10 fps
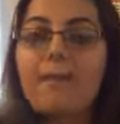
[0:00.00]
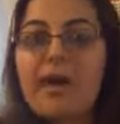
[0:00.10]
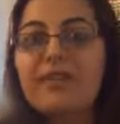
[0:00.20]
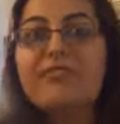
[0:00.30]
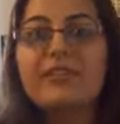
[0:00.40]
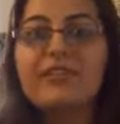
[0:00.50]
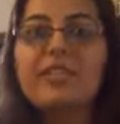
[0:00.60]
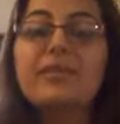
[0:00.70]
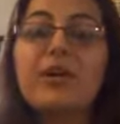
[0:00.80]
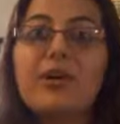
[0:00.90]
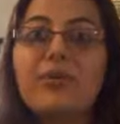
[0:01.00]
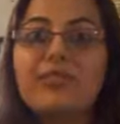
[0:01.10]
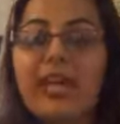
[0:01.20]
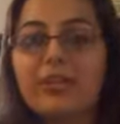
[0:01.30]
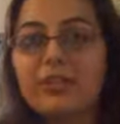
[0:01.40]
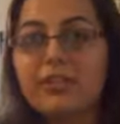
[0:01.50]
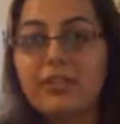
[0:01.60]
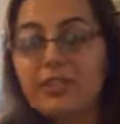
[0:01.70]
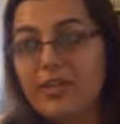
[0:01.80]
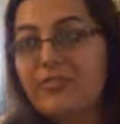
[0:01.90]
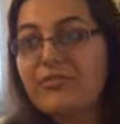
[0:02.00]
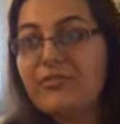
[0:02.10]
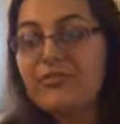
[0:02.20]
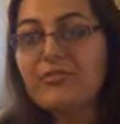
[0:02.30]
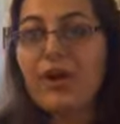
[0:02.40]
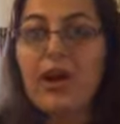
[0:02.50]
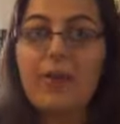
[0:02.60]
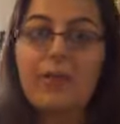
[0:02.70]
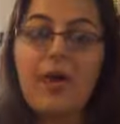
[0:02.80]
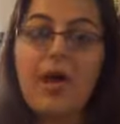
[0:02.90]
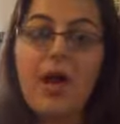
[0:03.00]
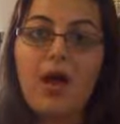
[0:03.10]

My first kimono was actually a gift from